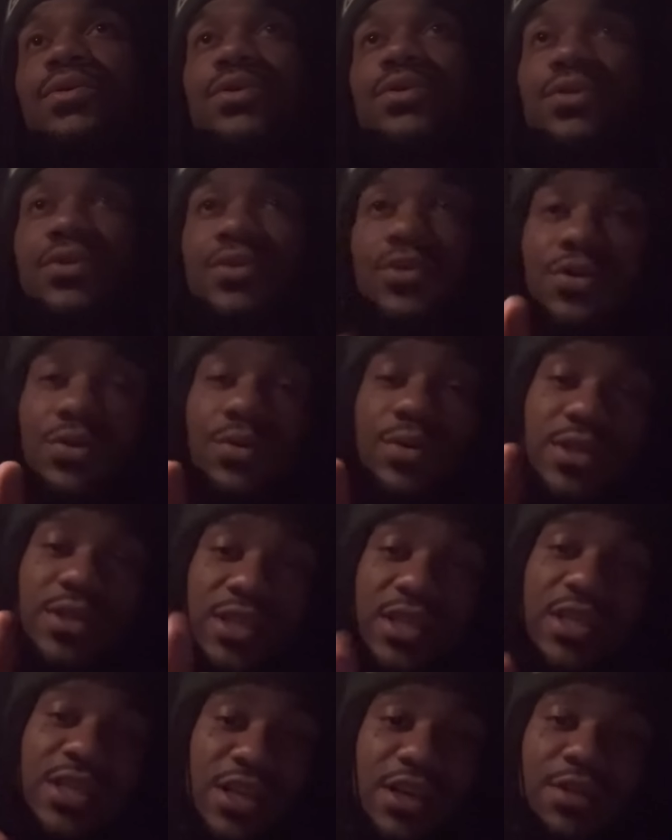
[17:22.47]
is
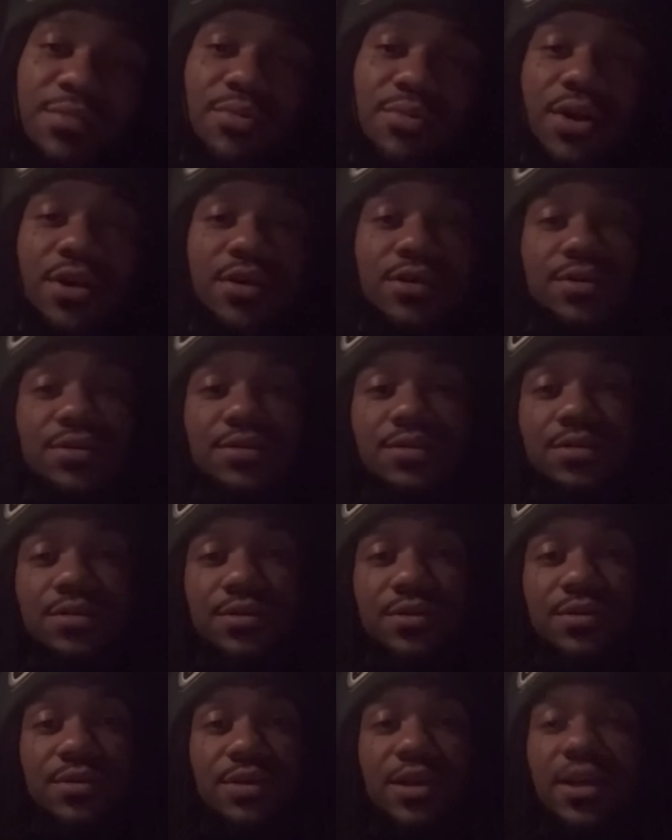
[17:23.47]
the deal breaker.
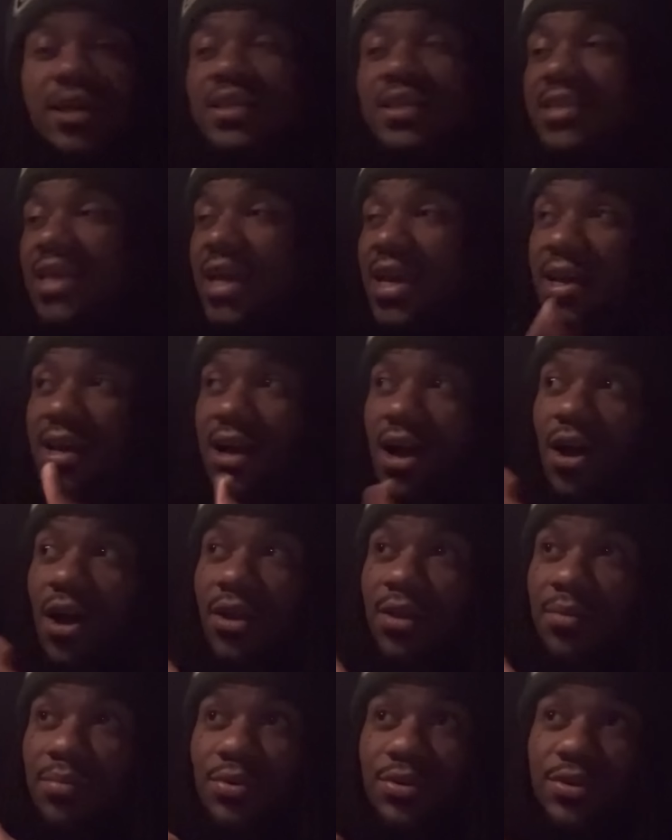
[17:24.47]
He could take
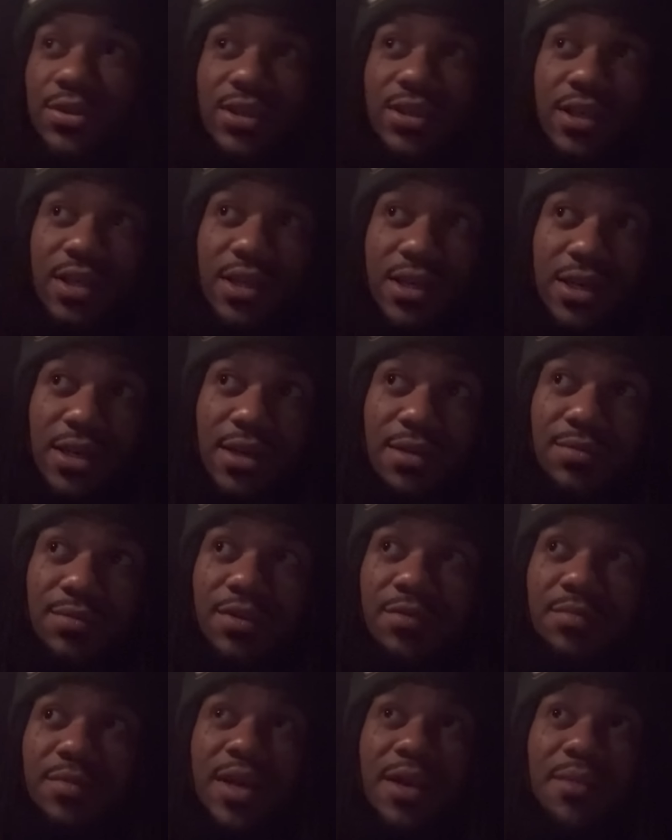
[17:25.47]
all the bullshit that come
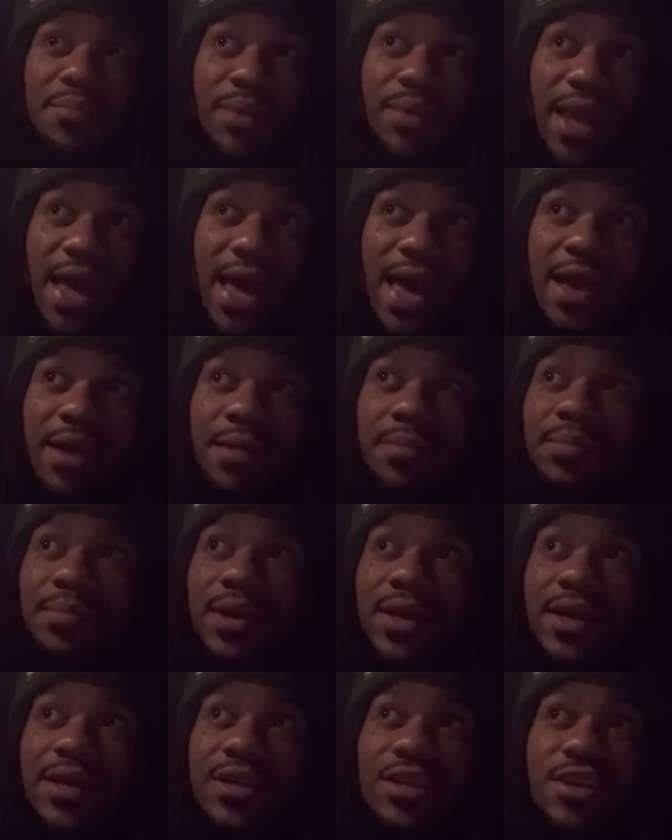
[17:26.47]
with being black,
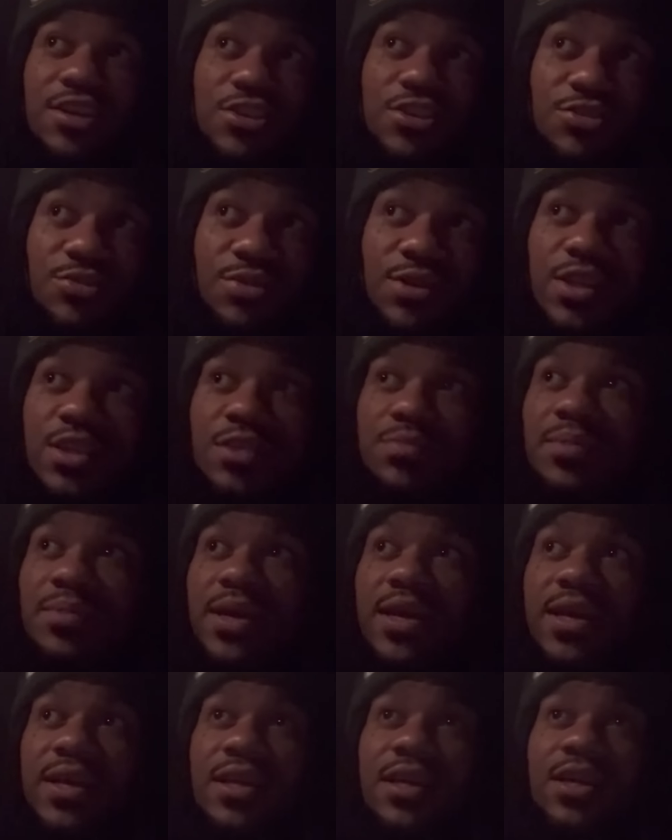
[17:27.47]
being in the streets,
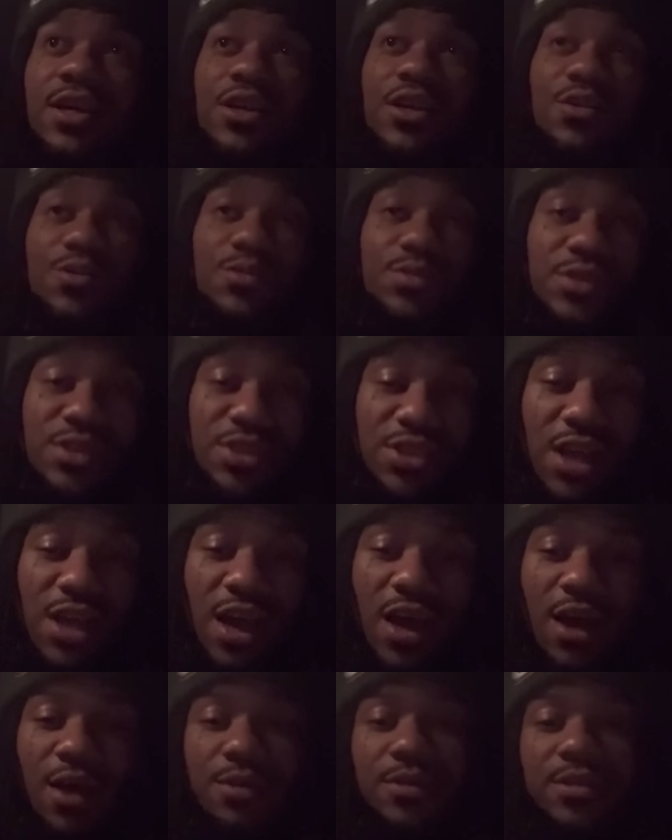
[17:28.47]
losing
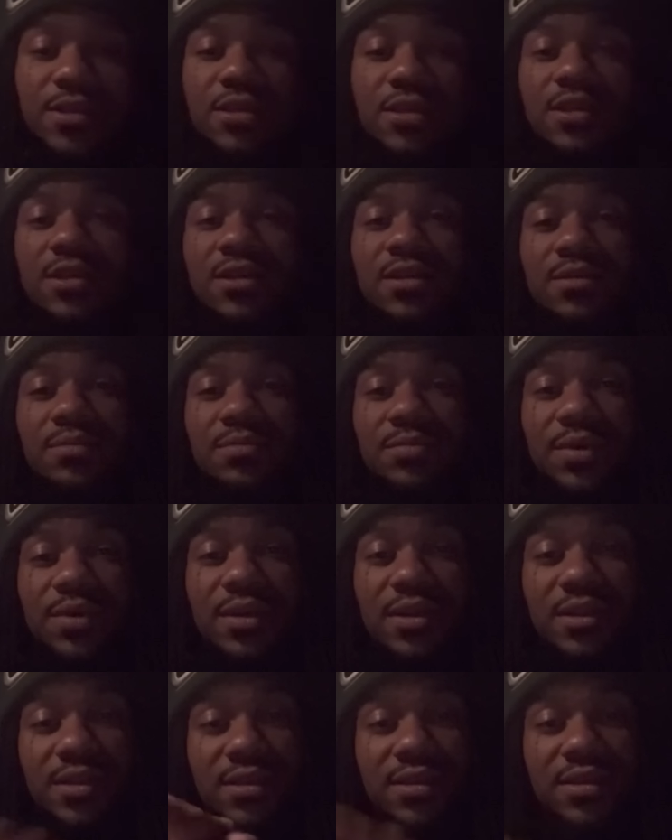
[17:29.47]
jobs.
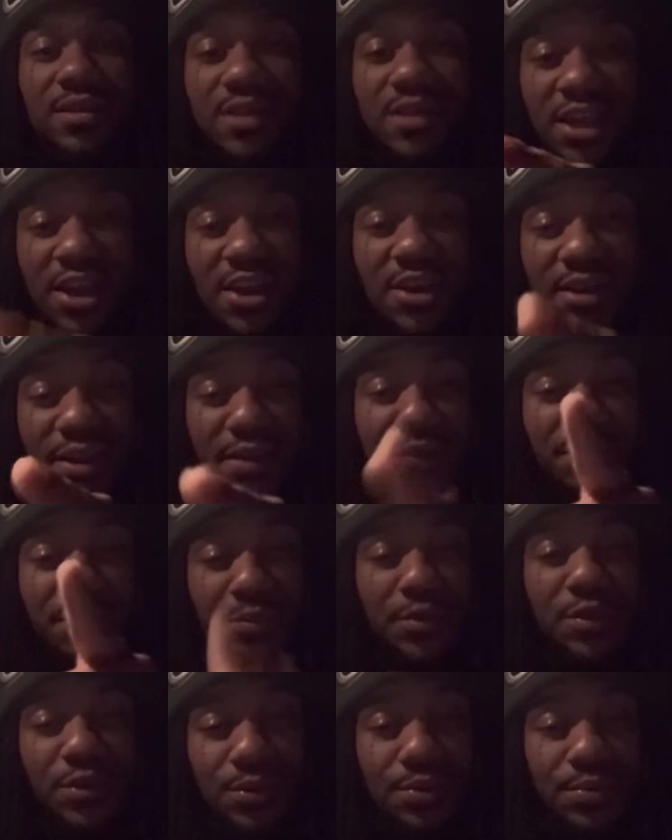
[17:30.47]
But hearing that from
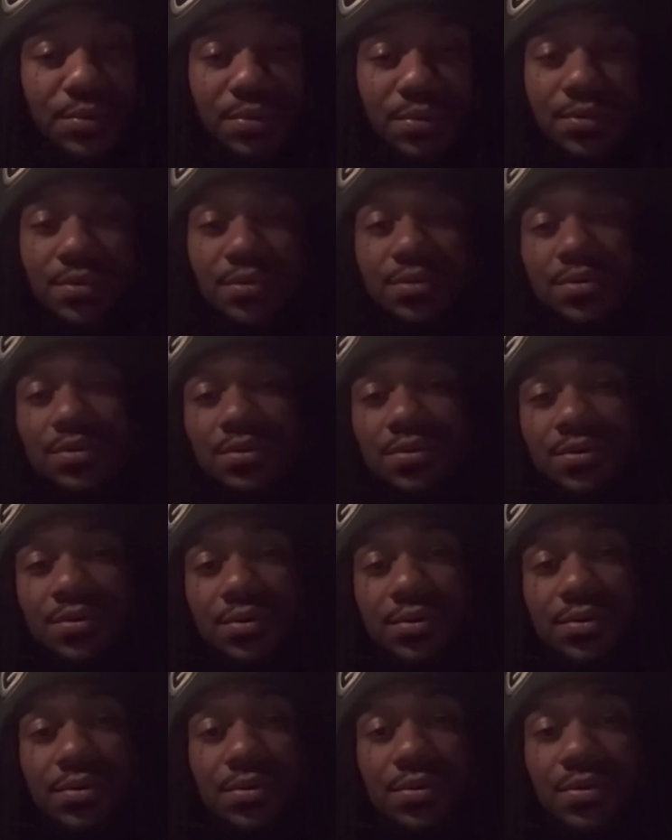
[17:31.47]
you,
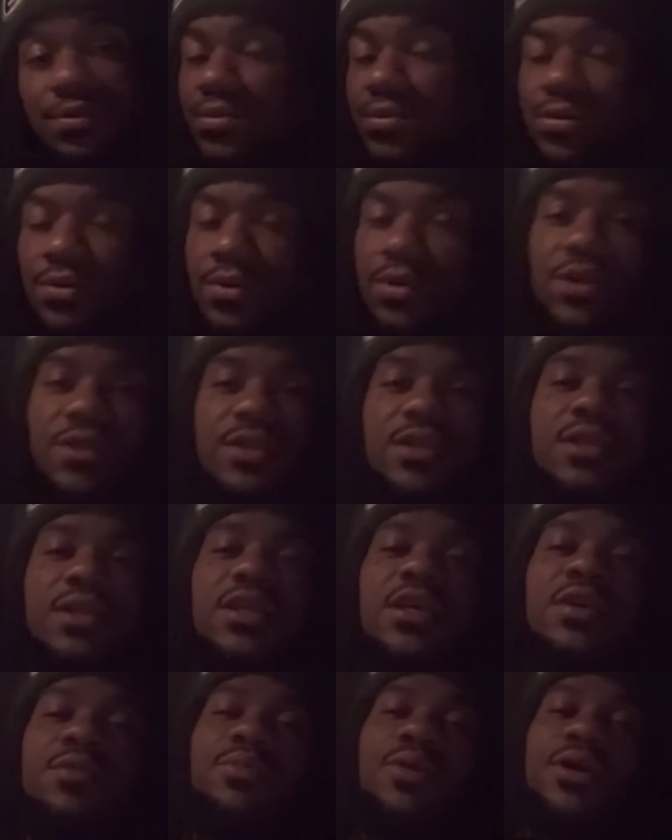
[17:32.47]
it's the
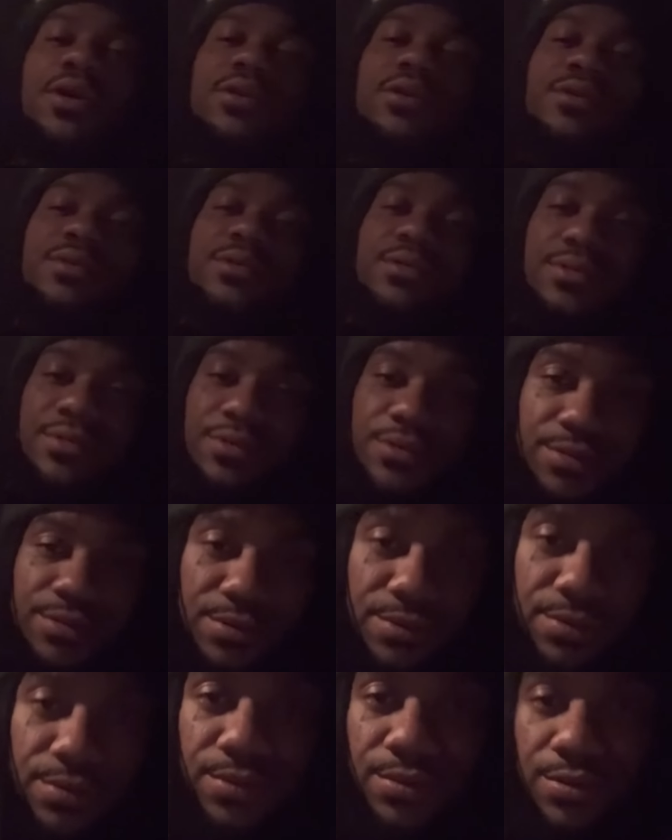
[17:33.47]
deal breaker.
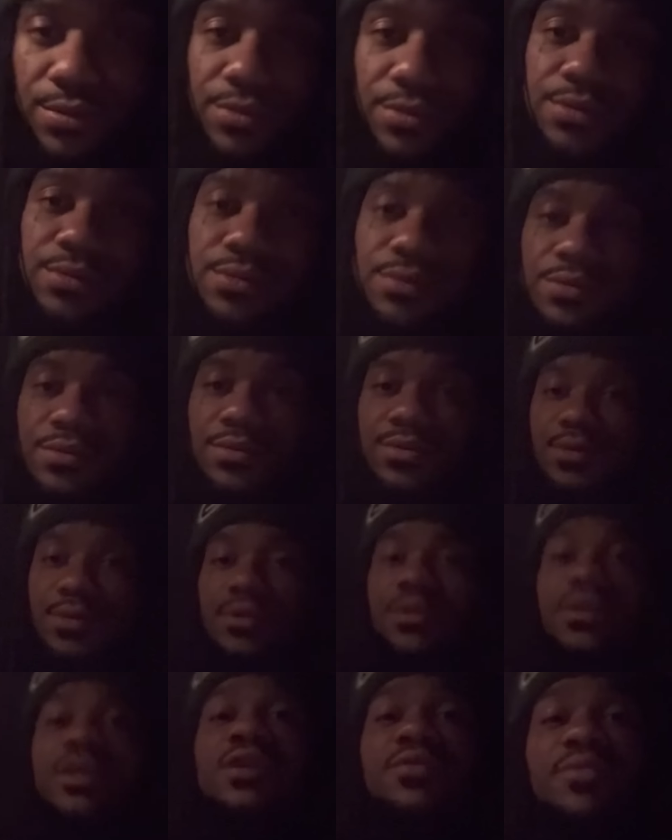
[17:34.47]
The
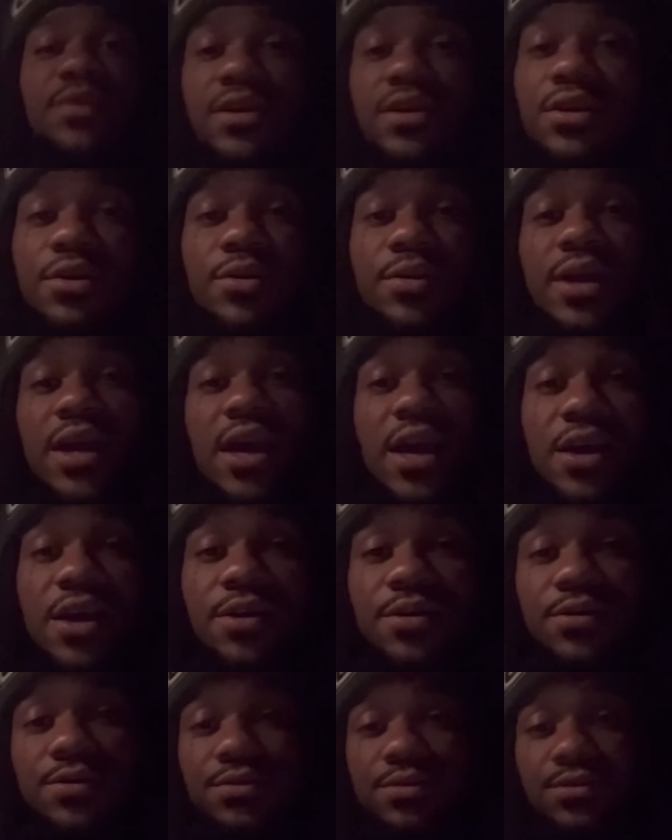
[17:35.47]
nigga rather go to
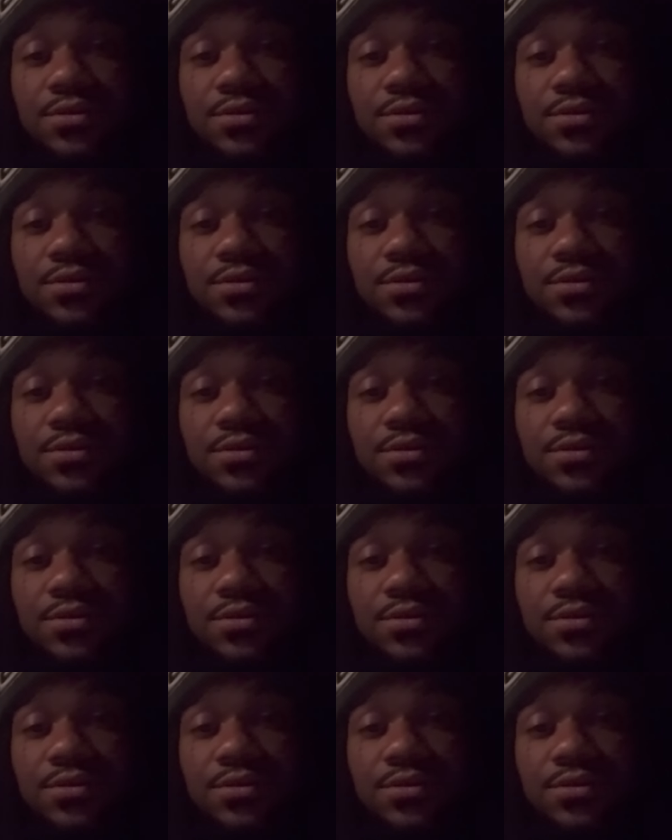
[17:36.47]
hell